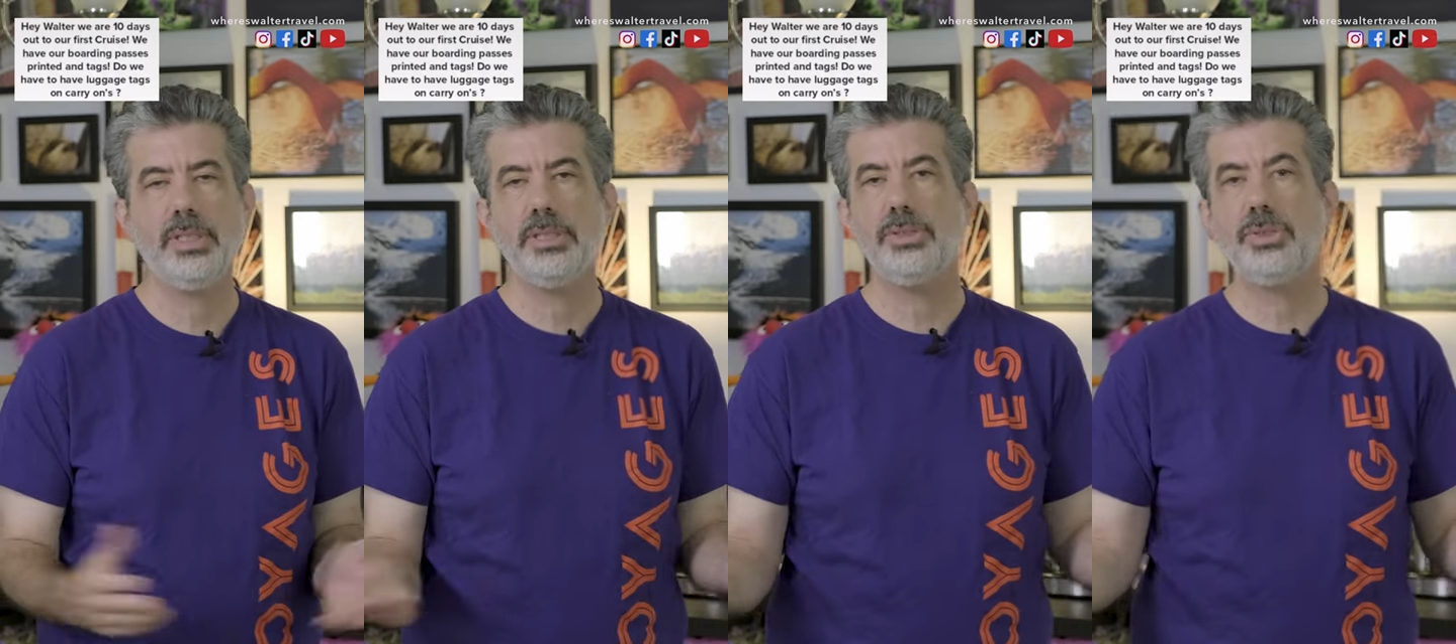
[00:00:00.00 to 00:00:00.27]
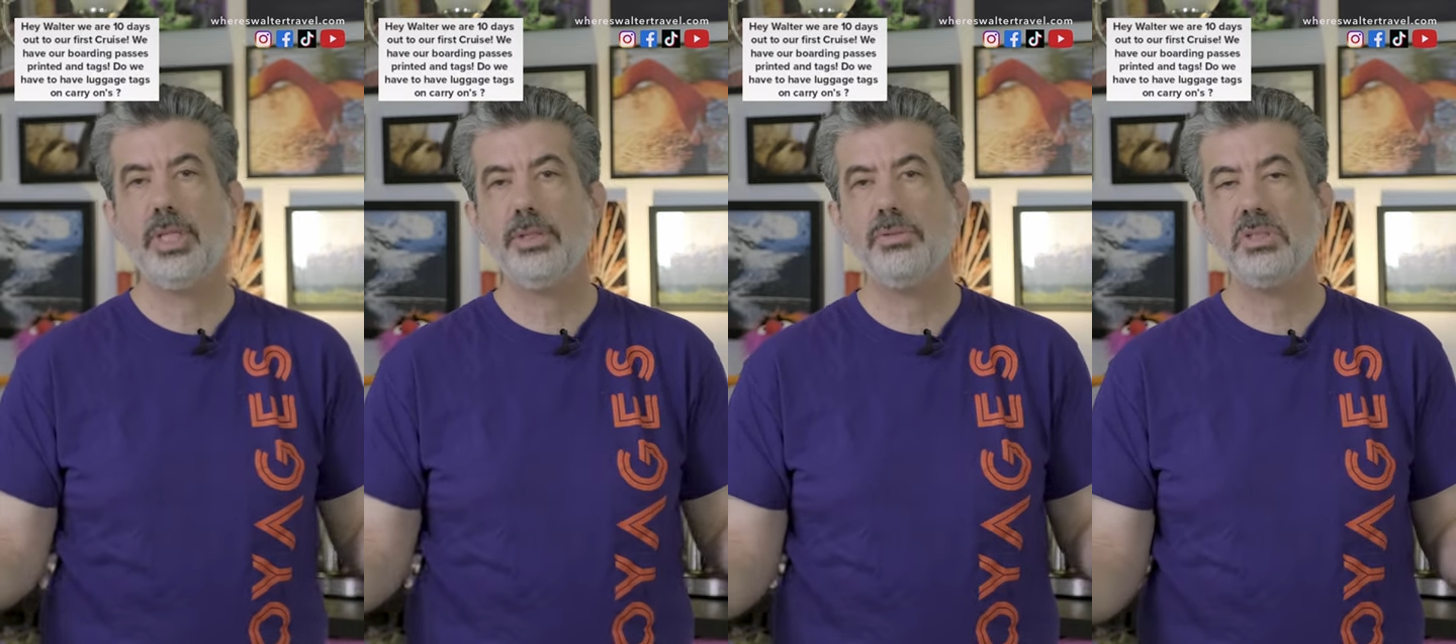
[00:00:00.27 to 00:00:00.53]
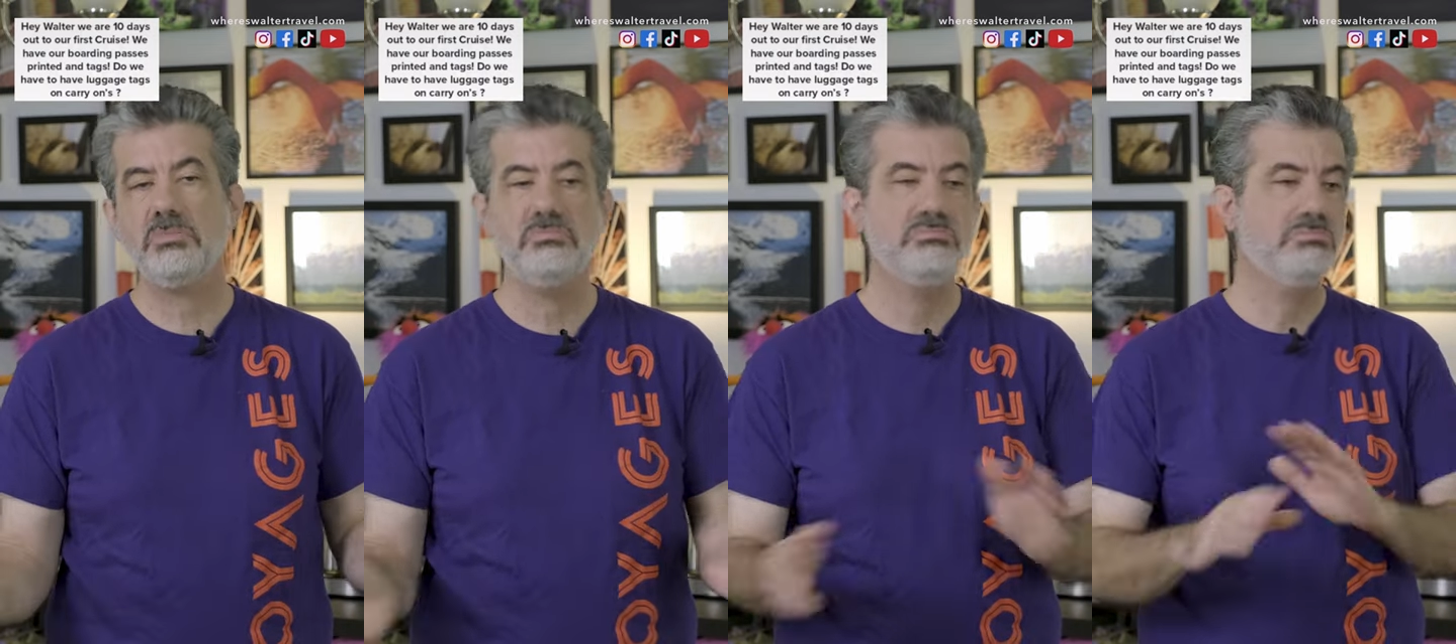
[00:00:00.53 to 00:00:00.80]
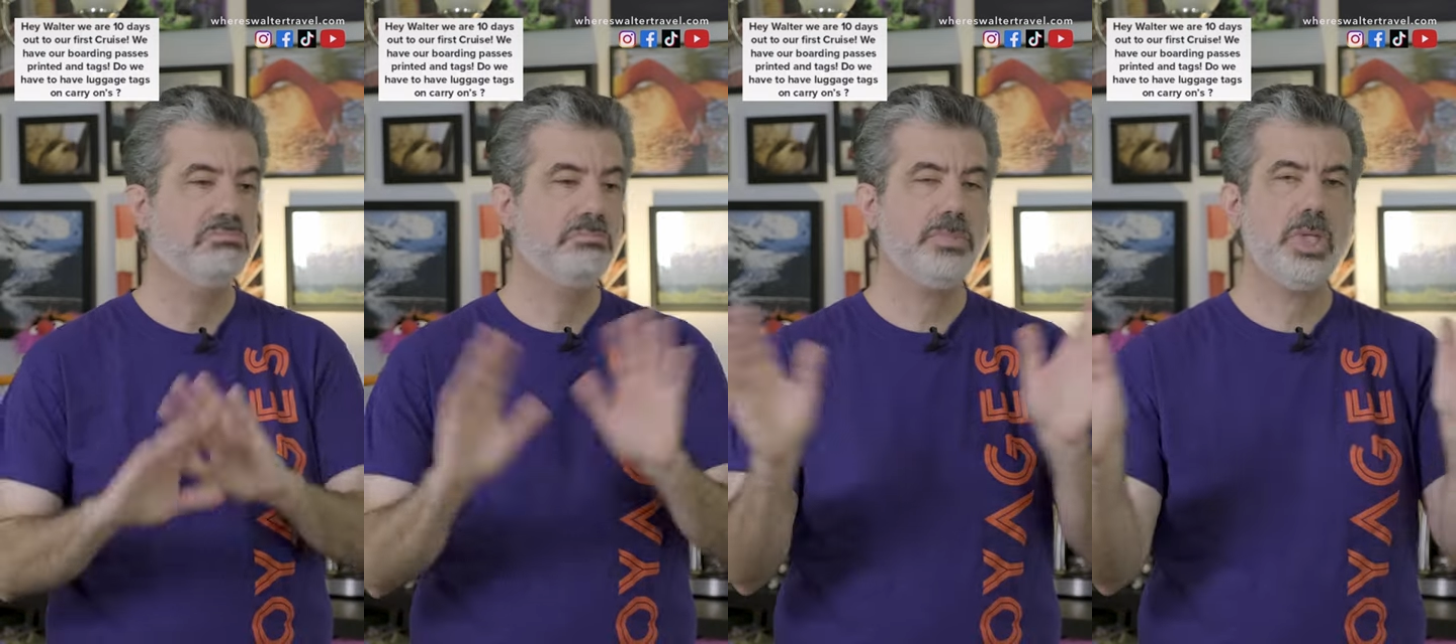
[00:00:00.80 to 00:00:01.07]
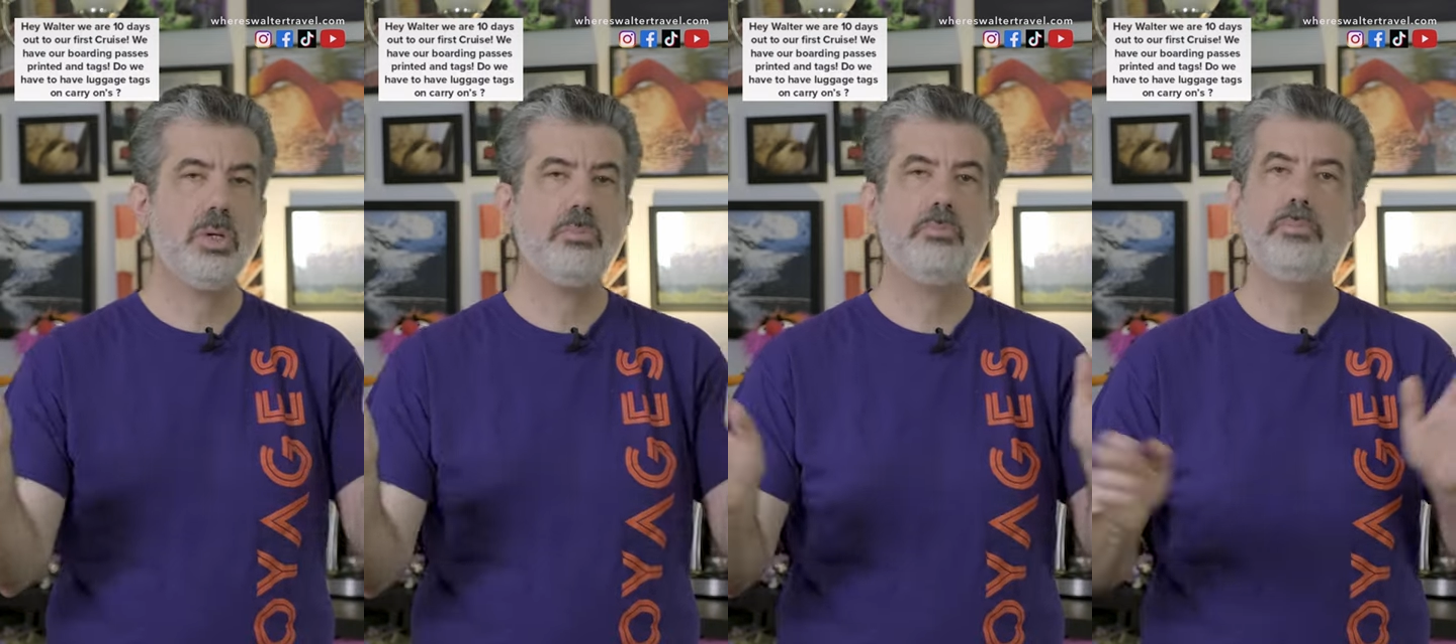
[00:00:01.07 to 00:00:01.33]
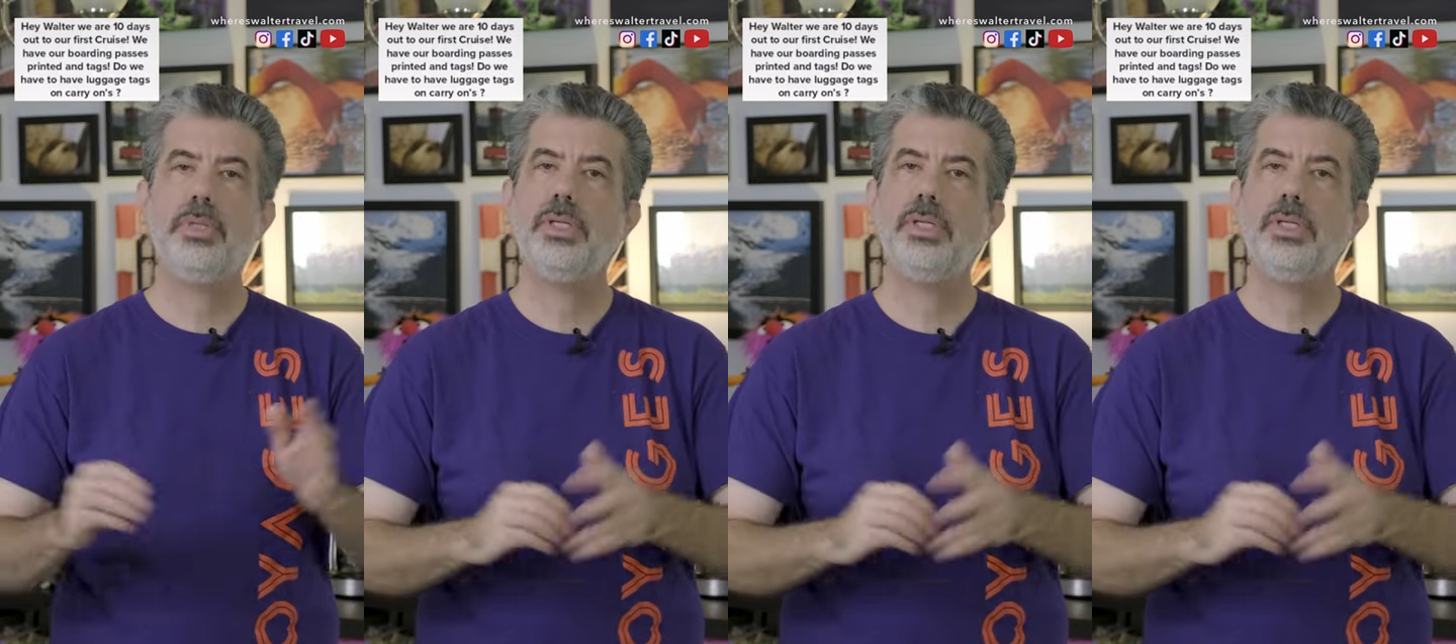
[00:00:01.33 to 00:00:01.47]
But in general, nope,